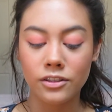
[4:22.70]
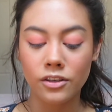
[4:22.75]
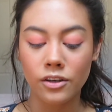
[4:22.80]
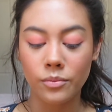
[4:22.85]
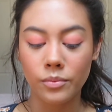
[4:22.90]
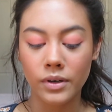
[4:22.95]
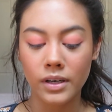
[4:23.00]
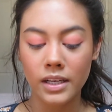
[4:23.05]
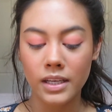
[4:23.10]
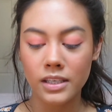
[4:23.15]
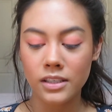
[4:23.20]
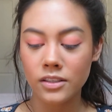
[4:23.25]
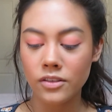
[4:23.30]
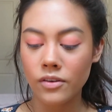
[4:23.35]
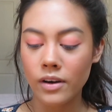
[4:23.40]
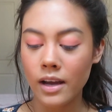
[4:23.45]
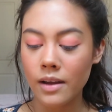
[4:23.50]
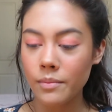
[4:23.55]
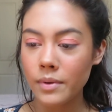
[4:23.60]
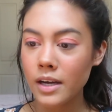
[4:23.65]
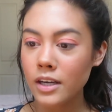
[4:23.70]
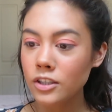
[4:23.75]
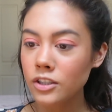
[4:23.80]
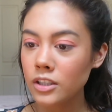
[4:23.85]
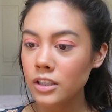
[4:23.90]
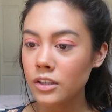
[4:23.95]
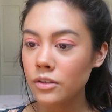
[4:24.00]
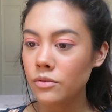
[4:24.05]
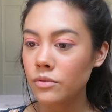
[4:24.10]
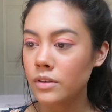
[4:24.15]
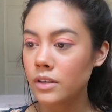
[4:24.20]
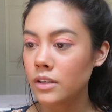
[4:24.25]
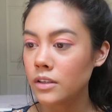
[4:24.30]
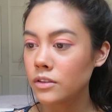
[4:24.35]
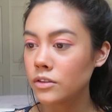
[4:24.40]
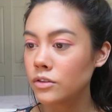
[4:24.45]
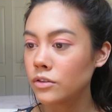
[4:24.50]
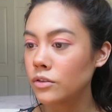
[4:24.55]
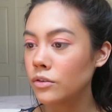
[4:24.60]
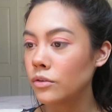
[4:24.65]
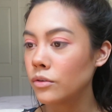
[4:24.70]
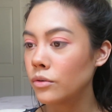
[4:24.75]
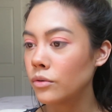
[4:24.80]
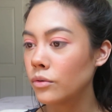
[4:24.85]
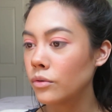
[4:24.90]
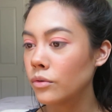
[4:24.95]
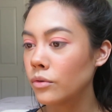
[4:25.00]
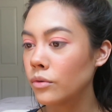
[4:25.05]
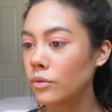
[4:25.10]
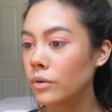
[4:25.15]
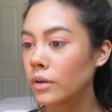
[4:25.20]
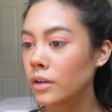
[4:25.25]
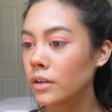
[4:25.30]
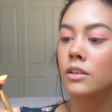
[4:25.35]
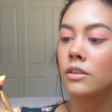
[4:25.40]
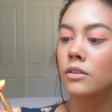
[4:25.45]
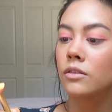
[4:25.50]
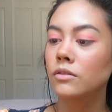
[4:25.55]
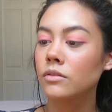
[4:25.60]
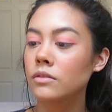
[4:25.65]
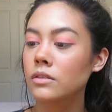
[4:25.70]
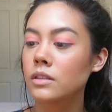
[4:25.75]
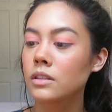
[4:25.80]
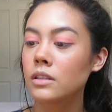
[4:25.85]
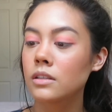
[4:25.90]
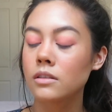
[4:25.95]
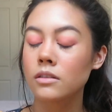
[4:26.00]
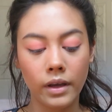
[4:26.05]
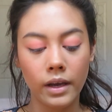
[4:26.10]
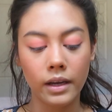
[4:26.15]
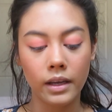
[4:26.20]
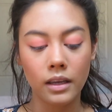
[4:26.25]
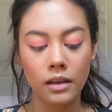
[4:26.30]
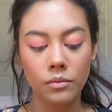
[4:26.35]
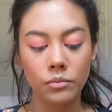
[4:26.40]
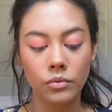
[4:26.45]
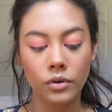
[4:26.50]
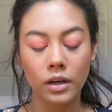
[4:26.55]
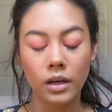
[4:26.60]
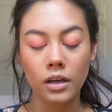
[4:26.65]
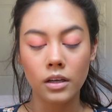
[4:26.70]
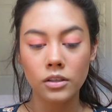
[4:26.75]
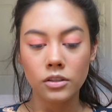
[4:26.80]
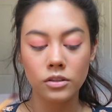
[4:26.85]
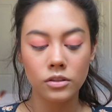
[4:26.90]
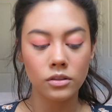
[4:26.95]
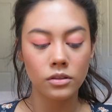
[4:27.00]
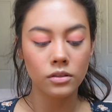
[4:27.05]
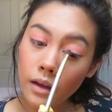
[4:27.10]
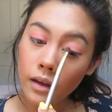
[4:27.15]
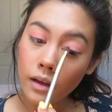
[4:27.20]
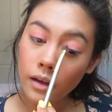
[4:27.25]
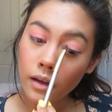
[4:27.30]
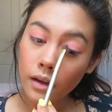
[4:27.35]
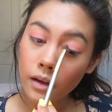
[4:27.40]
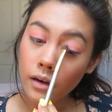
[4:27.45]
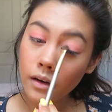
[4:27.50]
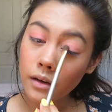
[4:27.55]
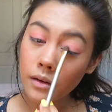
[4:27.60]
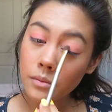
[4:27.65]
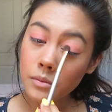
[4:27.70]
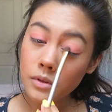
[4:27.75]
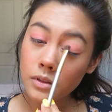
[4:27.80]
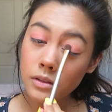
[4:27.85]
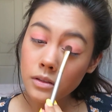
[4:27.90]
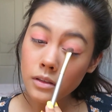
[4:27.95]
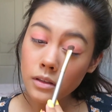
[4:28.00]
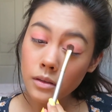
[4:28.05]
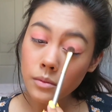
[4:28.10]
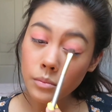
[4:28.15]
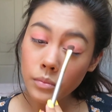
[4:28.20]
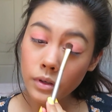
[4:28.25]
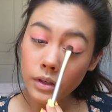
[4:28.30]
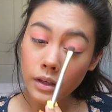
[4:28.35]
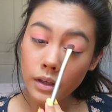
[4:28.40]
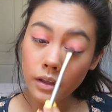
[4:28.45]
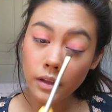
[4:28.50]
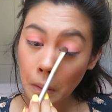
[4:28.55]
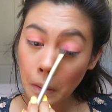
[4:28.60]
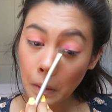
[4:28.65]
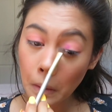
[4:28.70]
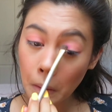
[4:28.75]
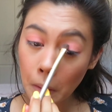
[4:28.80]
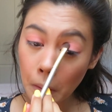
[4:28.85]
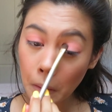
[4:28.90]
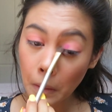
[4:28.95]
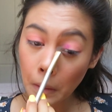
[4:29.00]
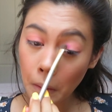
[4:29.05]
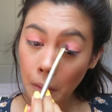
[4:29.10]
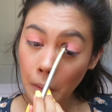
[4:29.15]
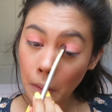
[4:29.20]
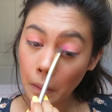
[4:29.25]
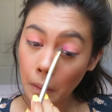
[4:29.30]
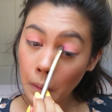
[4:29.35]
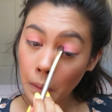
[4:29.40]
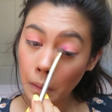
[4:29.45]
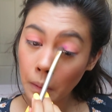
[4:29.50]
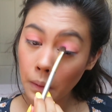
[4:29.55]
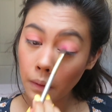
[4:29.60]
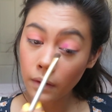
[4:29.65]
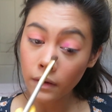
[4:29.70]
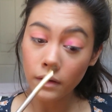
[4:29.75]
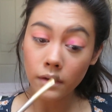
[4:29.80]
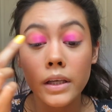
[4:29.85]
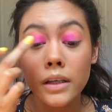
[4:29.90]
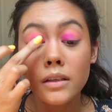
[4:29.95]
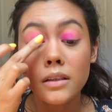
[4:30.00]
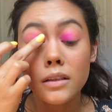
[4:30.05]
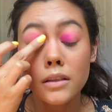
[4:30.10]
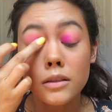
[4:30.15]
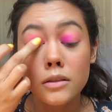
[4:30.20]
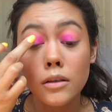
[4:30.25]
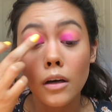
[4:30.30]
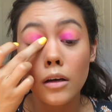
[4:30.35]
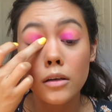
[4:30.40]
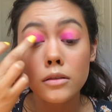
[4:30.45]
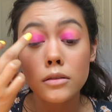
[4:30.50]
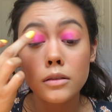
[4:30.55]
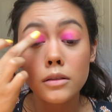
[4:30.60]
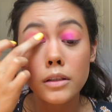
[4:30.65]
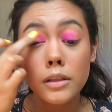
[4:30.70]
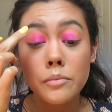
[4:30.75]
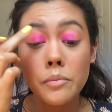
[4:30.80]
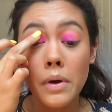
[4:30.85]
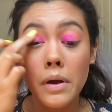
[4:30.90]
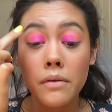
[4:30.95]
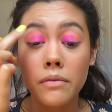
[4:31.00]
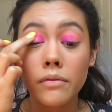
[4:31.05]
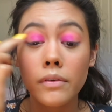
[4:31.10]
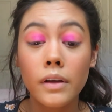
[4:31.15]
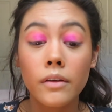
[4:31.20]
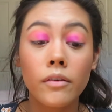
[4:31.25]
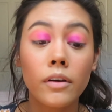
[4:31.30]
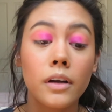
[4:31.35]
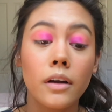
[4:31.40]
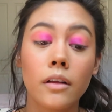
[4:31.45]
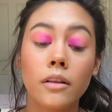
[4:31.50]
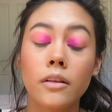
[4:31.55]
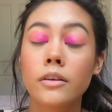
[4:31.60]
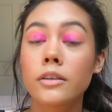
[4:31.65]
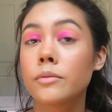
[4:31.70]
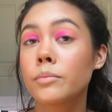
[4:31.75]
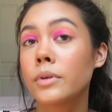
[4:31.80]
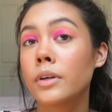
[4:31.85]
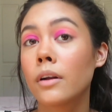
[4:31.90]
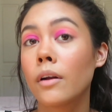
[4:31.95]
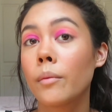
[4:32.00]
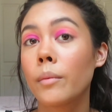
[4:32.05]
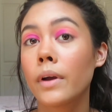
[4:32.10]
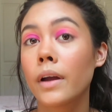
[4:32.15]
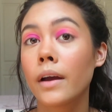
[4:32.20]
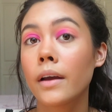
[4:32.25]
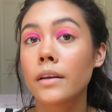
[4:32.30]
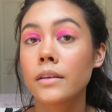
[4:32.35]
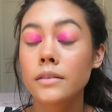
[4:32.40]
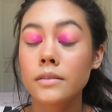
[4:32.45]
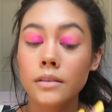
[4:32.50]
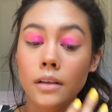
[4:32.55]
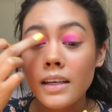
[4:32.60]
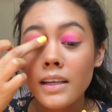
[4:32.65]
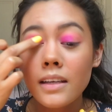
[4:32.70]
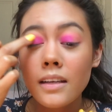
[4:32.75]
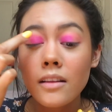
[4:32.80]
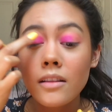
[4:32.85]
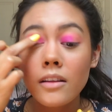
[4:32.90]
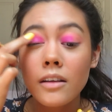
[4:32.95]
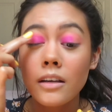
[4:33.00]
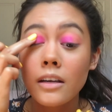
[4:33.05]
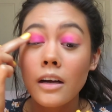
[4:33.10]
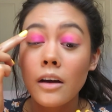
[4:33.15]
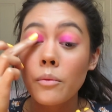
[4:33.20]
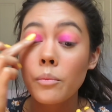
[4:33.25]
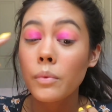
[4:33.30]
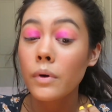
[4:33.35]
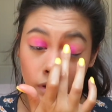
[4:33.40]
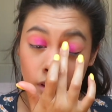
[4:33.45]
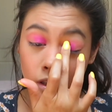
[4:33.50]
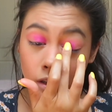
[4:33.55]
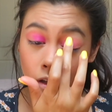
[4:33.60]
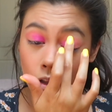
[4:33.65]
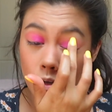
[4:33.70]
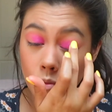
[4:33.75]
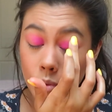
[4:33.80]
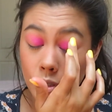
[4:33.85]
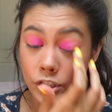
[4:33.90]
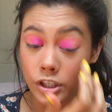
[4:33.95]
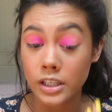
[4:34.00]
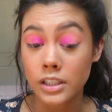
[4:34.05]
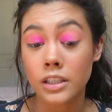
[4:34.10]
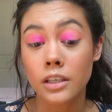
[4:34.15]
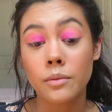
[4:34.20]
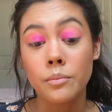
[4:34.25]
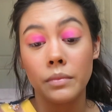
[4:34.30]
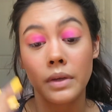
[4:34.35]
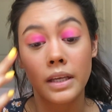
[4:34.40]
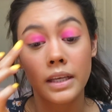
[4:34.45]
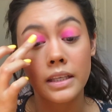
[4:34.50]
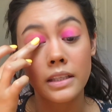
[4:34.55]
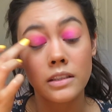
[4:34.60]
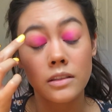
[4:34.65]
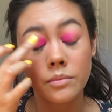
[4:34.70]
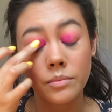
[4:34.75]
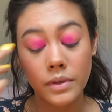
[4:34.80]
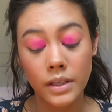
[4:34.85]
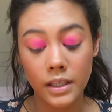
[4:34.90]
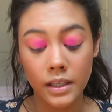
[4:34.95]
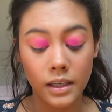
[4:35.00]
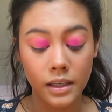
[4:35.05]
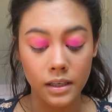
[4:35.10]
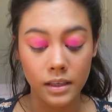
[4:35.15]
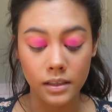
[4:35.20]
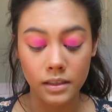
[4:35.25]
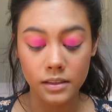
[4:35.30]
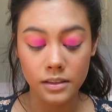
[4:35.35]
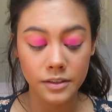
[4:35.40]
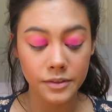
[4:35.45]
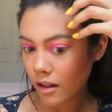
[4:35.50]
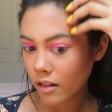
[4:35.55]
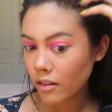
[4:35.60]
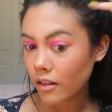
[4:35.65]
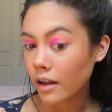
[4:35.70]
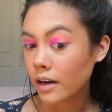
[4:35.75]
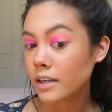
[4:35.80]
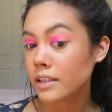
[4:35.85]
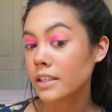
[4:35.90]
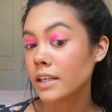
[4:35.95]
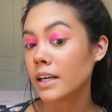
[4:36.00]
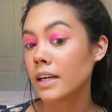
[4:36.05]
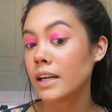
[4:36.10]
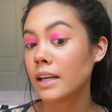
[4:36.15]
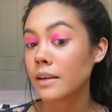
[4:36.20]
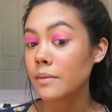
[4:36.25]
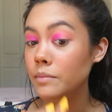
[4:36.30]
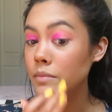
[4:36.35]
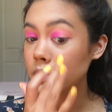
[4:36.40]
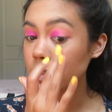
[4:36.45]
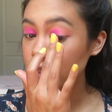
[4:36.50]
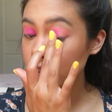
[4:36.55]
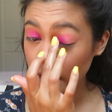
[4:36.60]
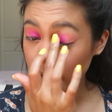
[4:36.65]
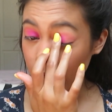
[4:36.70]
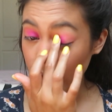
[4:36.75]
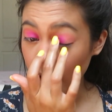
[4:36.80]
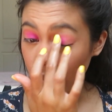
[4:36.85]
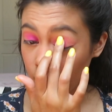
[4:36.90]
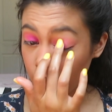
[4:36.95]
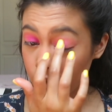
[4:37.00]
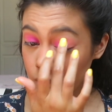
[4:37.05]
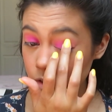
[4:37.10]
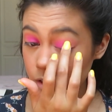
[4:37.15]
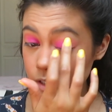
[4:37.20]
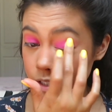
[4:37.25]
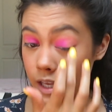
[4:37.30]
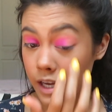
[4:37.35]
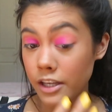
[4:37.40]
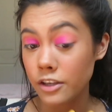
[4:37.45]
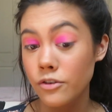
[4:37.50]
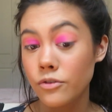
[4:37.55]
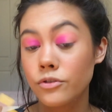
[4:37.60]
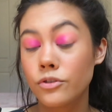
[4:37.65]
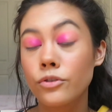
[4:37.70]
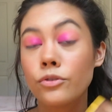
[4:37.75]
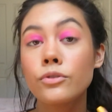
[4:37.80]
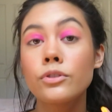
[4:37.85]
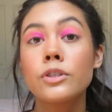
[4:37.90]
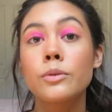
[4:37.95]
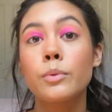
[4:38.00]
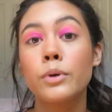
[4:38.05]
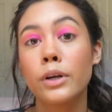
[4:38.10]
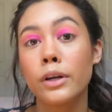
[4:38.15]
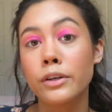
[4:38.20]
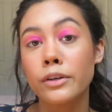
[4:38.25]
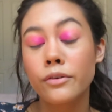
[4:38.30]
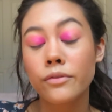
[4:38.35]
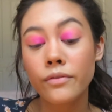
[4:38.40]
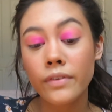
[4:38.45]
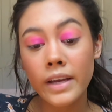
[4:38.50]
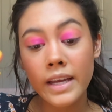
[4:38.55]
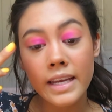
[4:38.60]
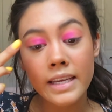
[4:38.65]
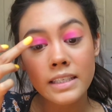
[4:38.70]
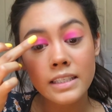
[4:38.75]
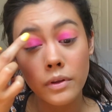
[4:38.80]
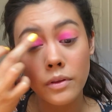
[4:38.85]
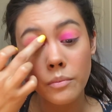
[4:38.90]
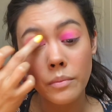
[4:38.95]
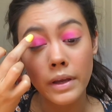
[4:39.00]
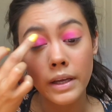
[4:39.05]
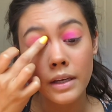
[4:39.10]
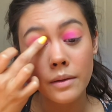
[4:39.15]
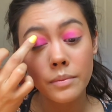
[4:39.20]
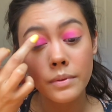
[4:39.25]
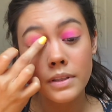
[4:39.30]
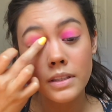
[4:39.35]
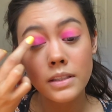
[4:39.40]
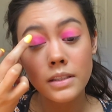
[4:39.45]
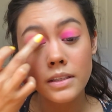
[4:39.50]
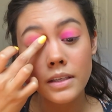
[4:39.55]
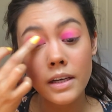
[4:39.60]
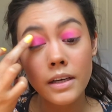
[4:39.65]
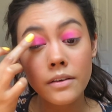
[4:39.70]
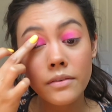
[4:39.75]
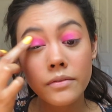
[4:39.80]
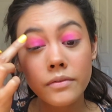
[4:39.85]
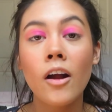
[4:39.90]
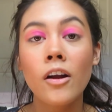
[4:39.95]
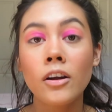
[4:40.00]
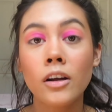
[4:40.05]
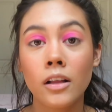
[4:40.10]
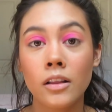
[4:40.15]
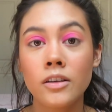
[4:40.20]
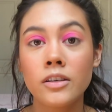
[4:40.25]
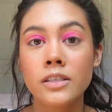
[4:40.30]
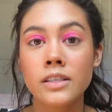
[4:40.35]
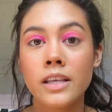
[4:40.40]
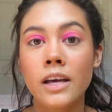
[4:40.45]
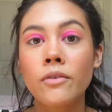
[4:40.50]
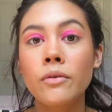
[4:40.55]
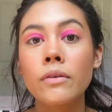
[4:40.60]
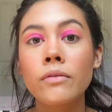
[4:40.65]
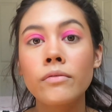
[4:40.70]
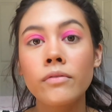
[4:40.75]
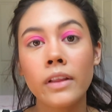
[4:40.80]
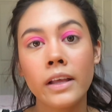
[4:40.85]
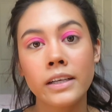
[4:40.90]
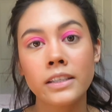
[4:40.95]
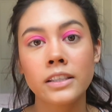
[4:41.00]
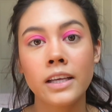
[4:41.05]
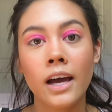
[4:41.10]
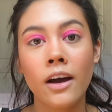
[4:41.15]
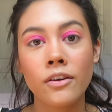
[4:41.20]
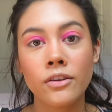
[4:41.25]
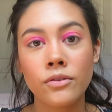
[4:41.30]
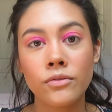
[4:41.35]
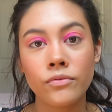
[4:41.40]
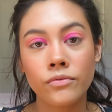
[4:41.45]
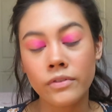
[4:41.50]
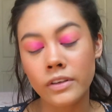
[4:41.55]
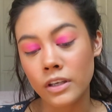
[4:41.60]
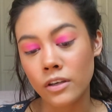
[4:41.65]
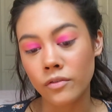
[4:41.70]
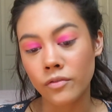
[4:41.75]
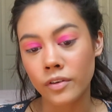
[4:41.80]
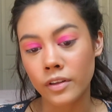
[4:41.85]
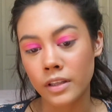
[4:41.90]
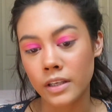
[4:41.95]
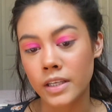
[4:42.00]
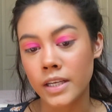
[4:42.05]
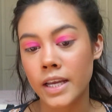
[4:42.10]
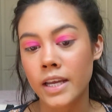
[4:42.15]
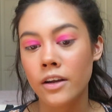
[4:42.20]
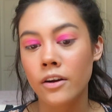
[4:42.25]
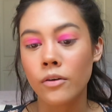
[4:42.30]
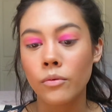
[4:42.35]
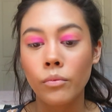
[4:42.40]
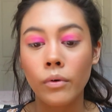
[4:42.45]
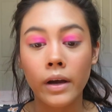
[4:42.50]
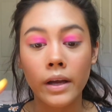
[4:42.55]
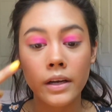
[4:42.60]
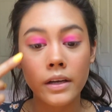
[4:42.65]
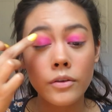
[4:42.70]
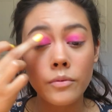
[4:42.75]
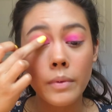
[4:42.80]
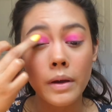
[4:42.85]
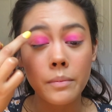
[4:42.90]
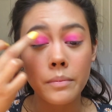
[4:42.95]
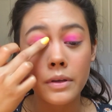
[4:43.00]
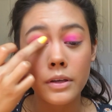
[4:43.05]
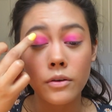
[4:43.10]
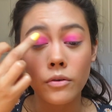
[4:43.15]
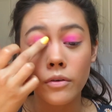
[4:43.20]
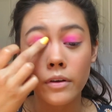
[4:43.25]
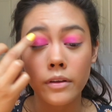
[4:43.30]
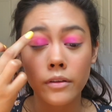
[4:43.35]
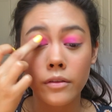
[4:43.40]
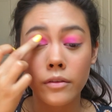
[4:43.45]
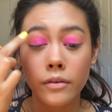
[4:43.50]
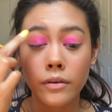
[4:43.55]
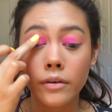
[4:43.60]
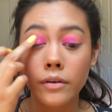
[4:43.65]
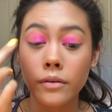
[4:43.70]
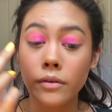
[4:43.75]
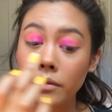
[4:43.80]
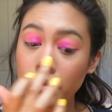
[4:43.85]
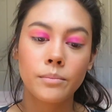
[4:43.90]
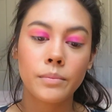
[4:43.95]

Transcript: so pretty. So I'm actually going to use this packing brush and I'm just gonna put it like on the inner corner. Pink is honestly my favorite color to put on my eyes. I need to look up what the color magenta means because a lot of times the colors that you choose to put on your face with makeup and stuff are colors that reflect how you feel for the day or what you might be going through.